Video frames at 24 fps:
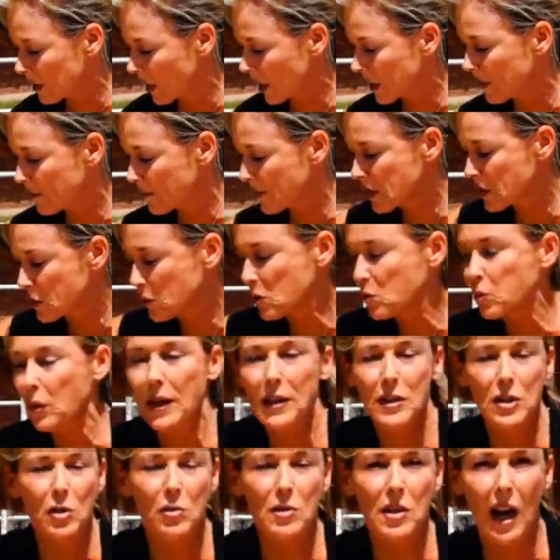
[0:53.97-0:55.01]
Like if this was way
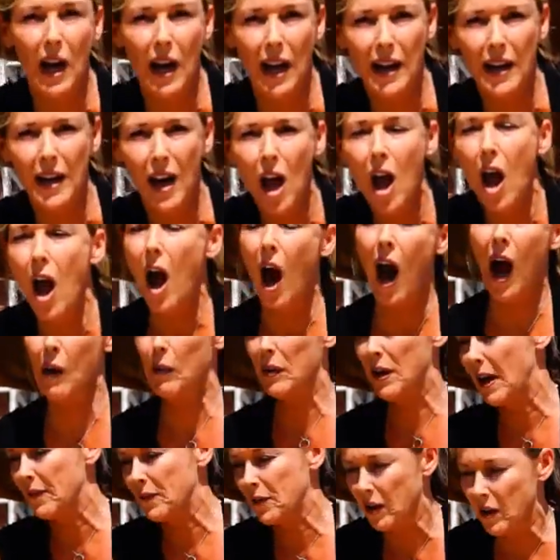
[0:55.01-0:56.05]
too tight, I
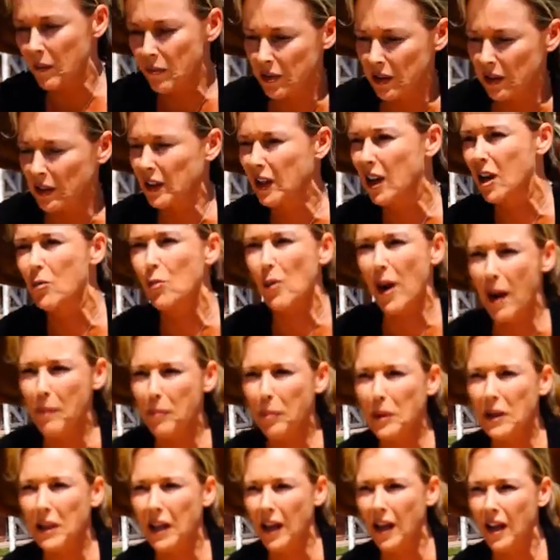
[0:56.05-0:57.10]
would have to completely unwrap
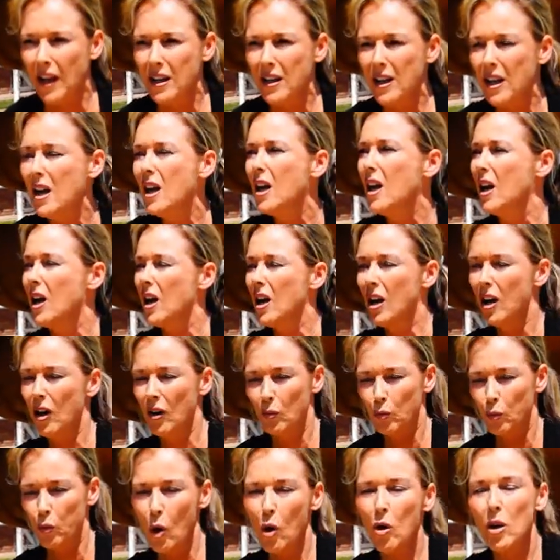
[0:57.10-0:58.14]
it again,
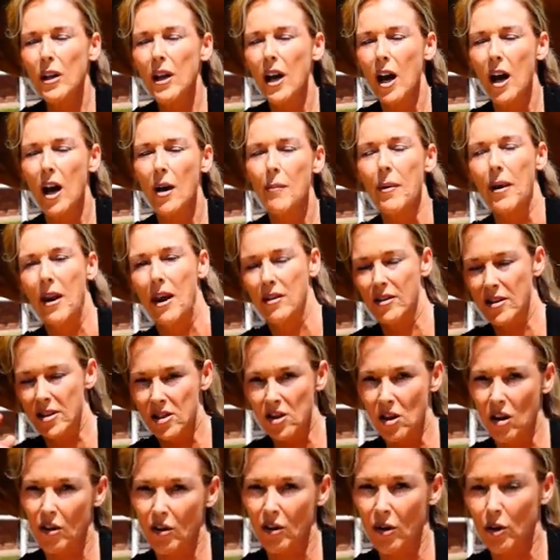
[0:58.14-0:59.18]
roll it up, and
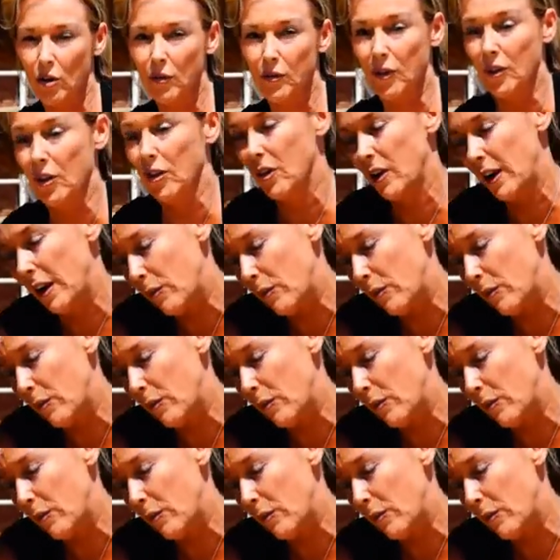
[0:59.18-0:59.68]
start over.